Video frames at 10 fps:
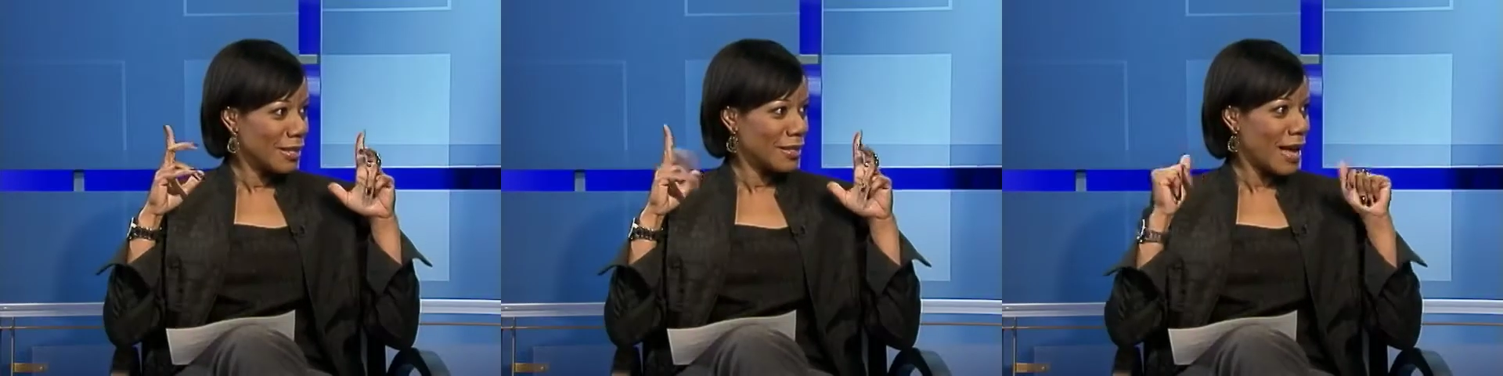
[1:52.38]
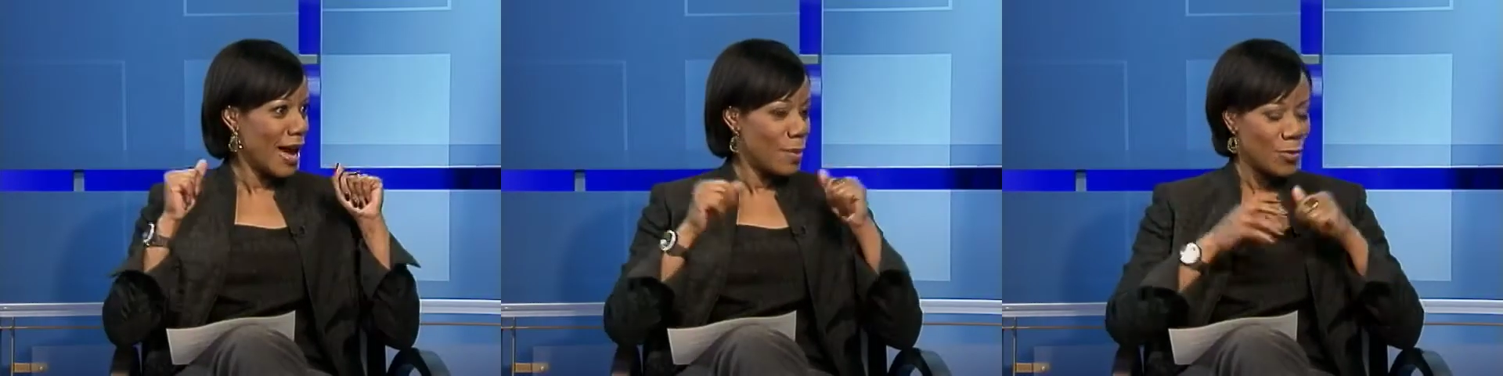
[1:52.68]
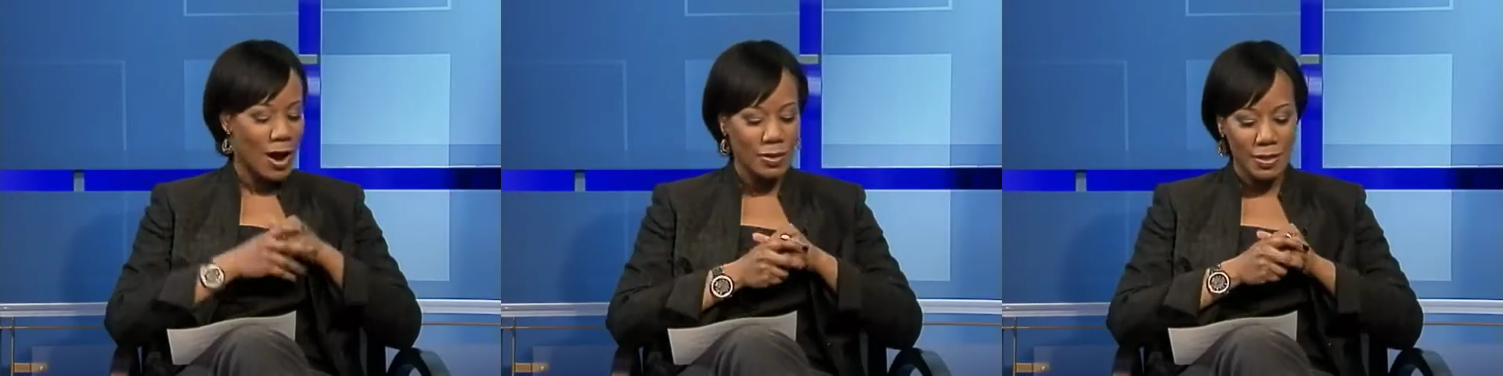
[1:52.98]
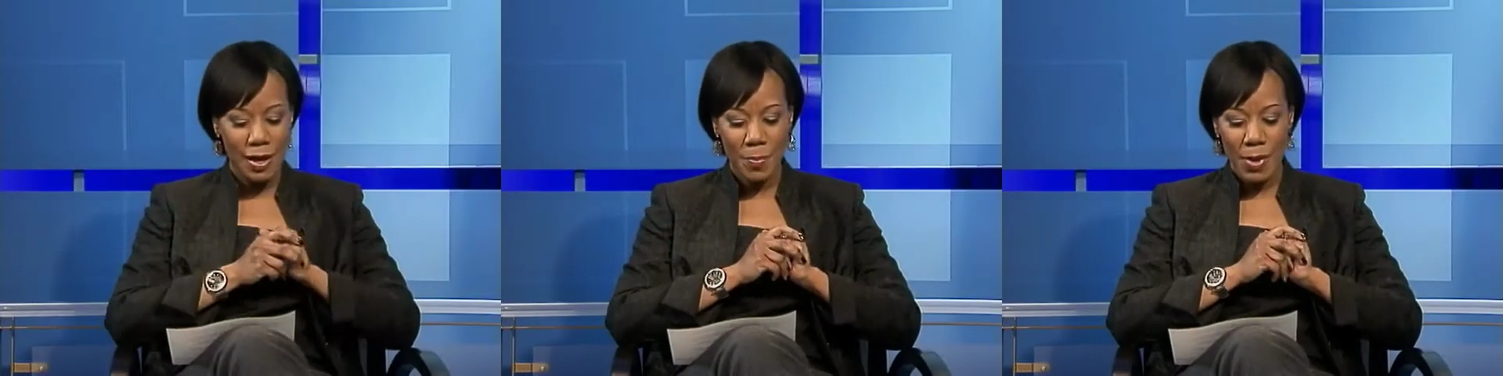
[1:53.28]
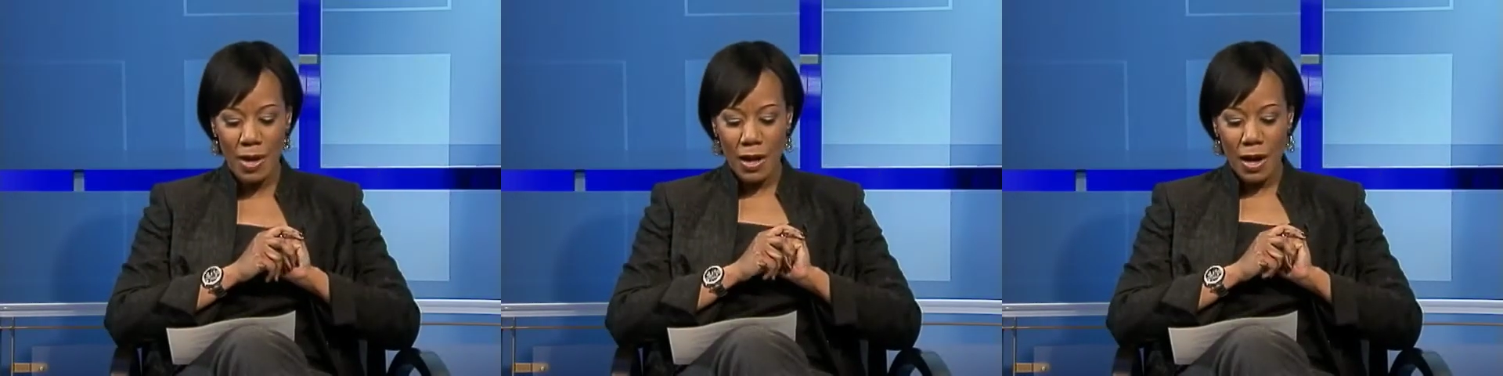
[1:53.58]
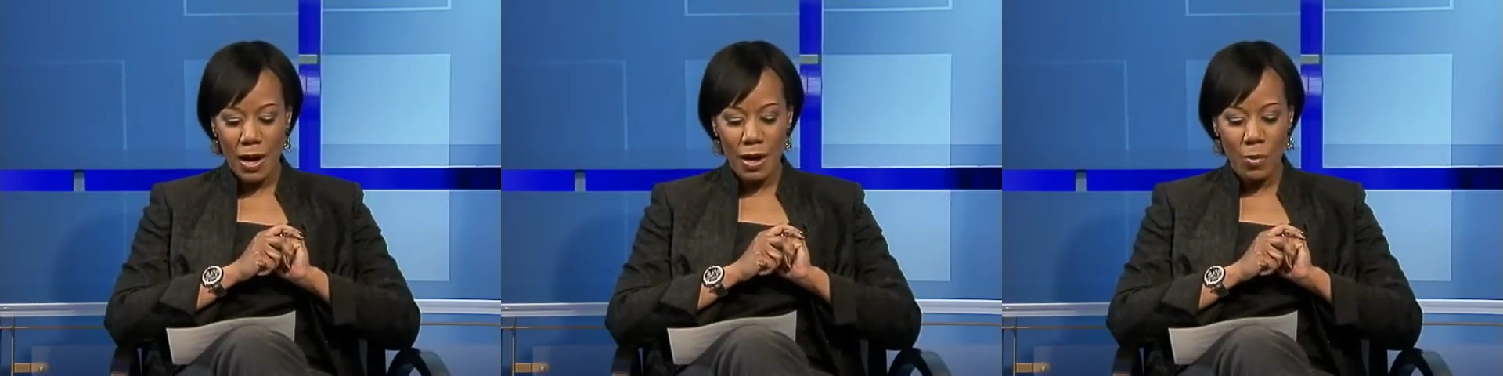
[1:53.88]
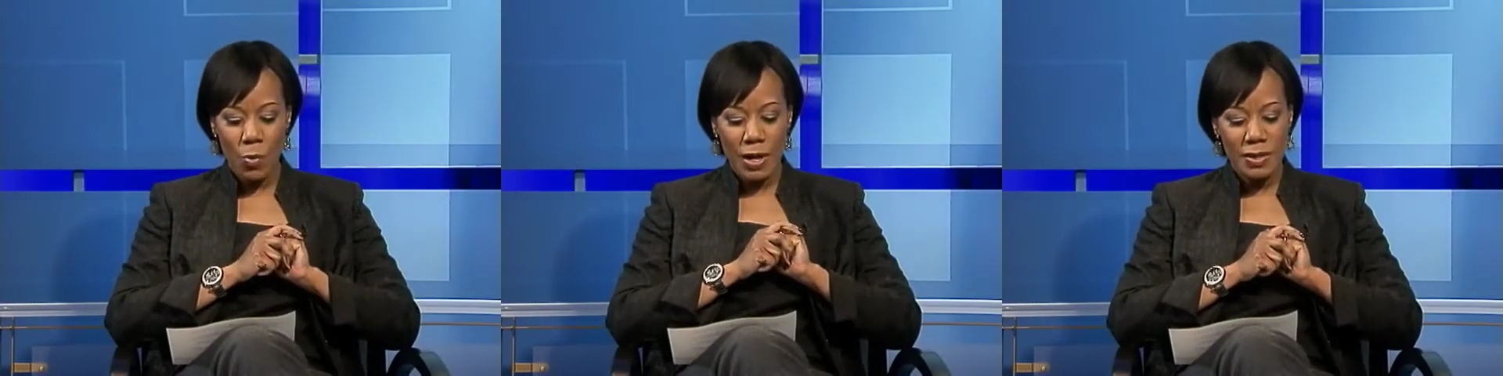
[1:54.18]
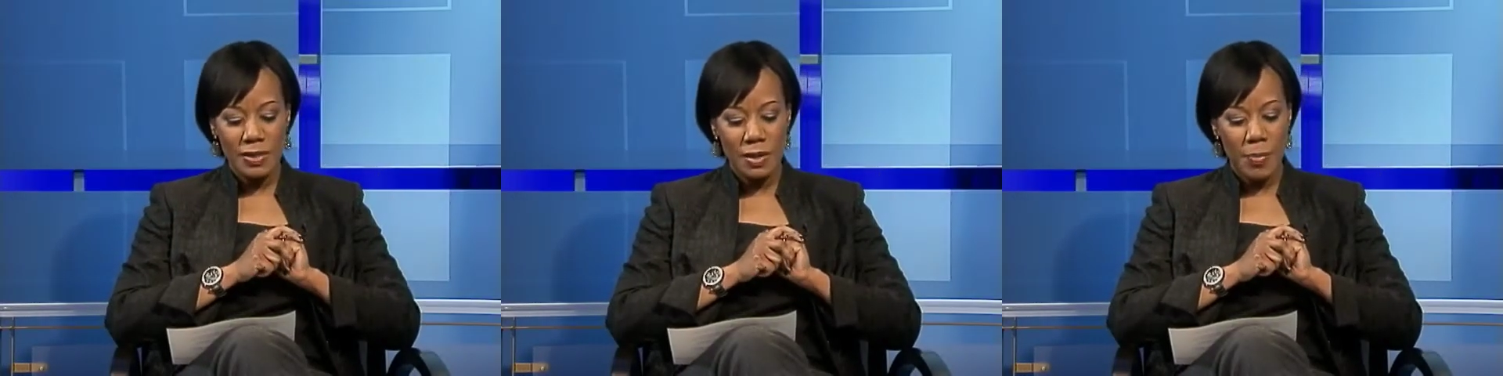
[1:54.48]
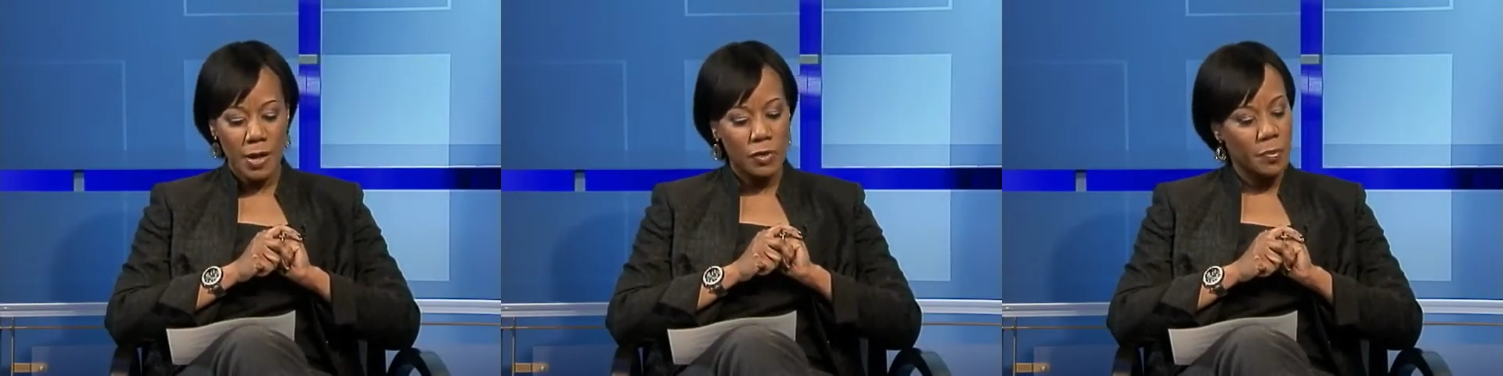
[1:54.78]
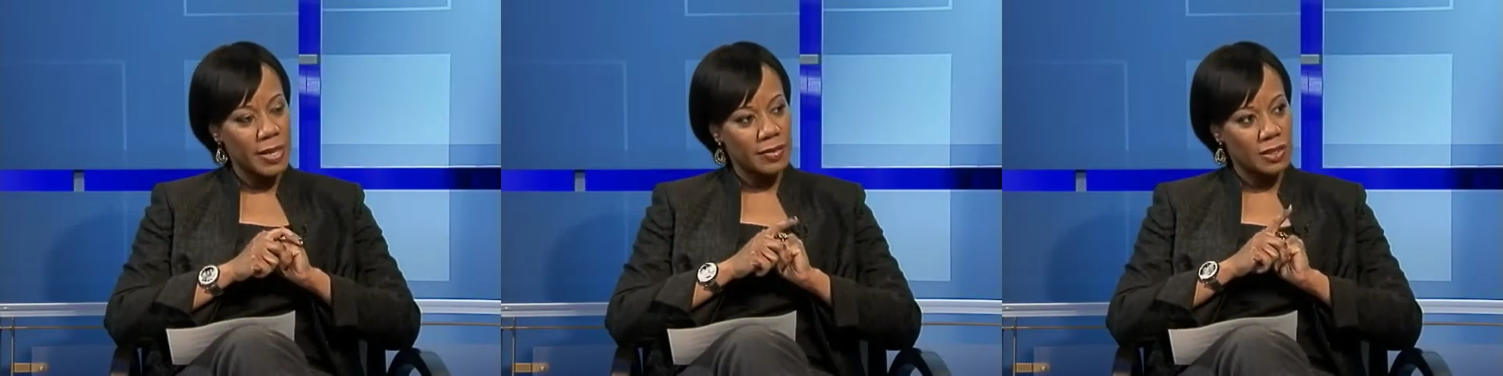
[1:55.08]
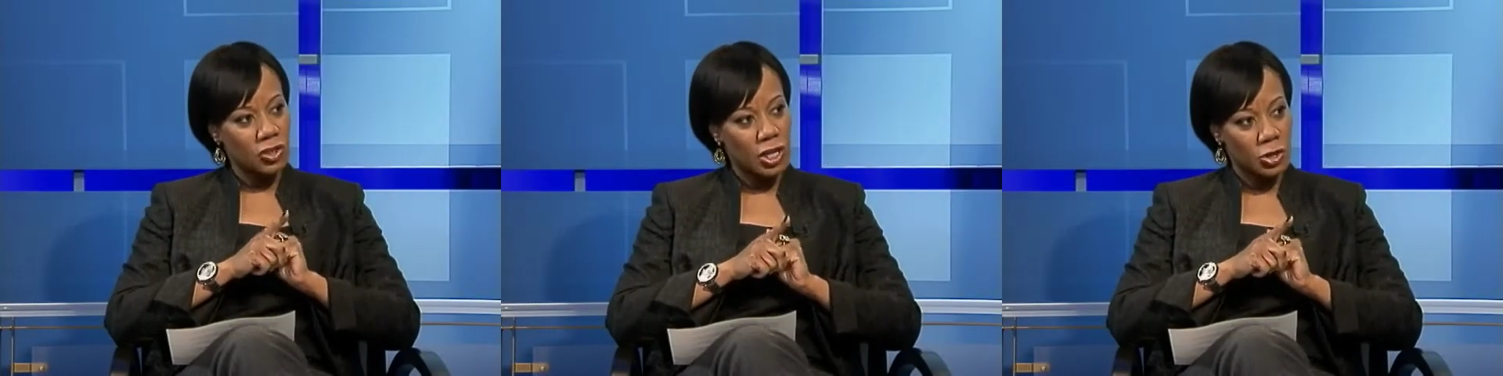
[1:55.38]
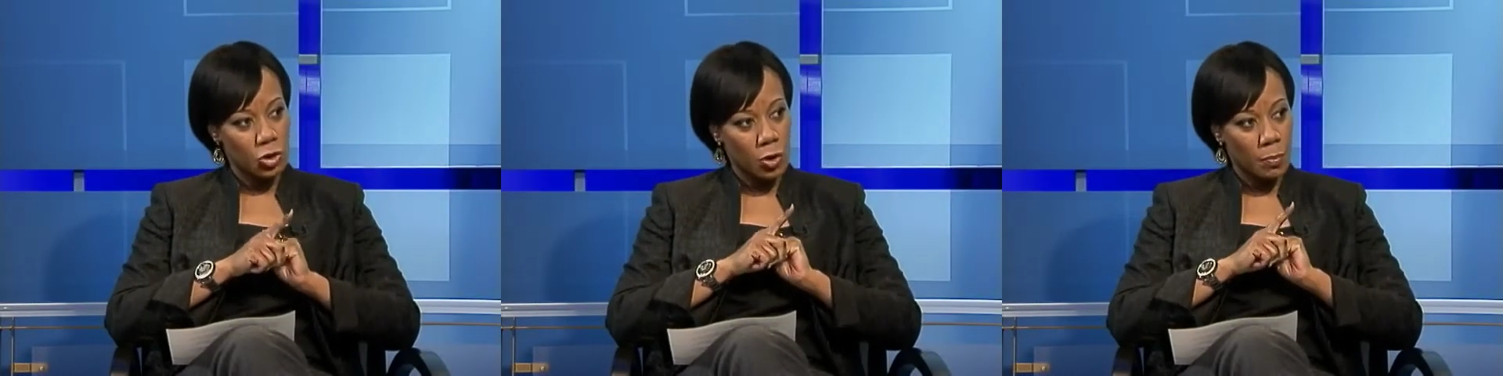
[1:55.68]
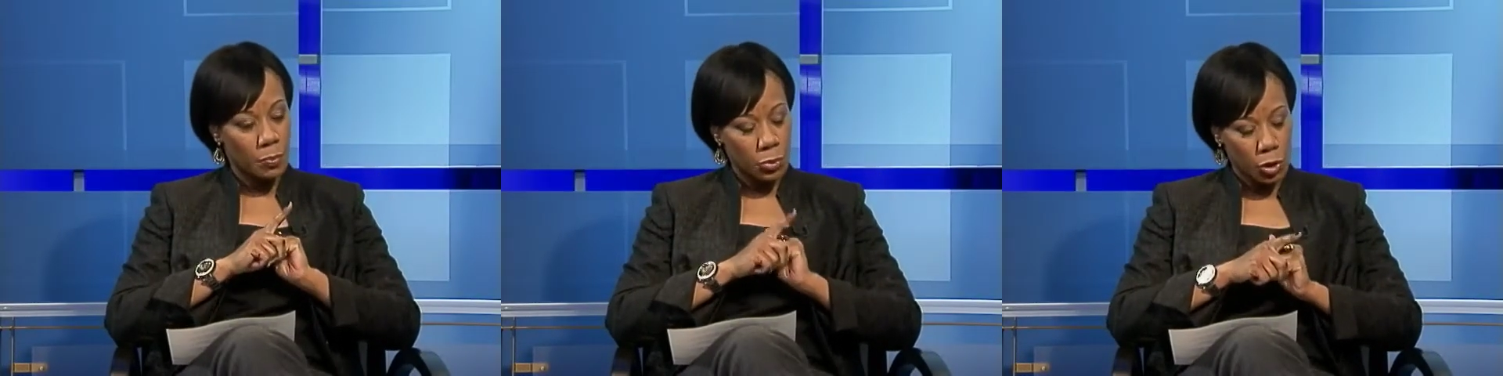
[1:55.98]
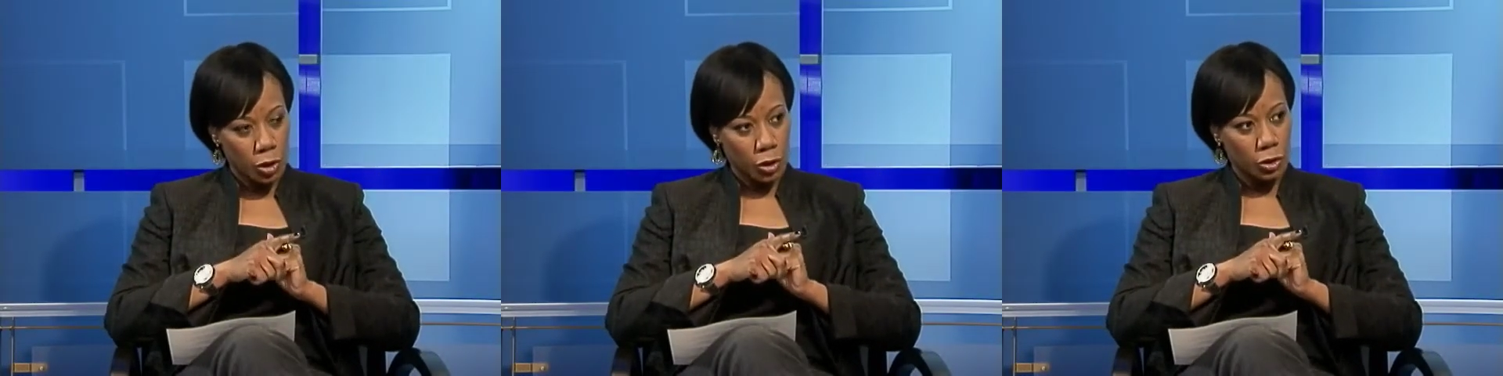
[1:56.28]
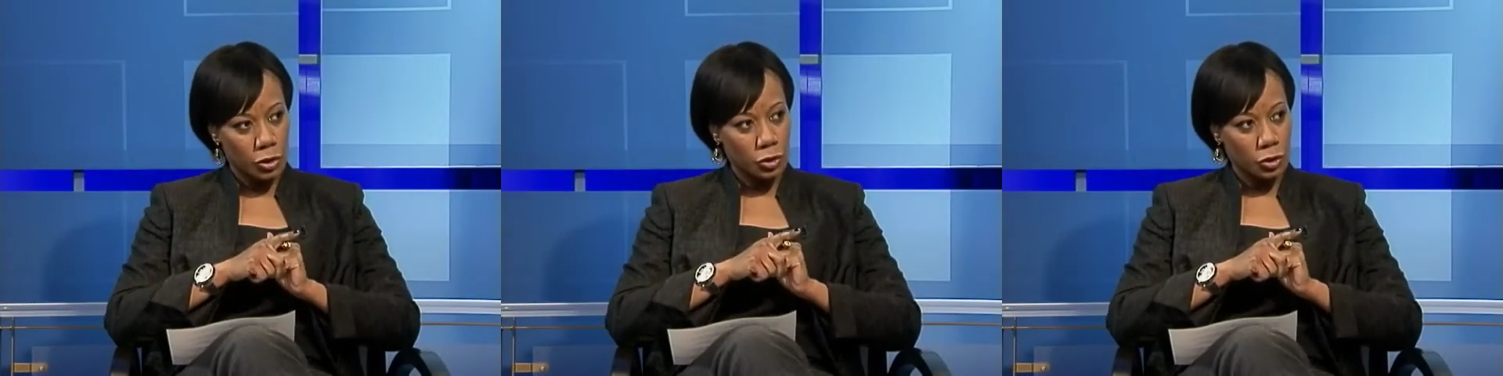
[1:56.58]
get the eyebrows up. What is it about the message in your book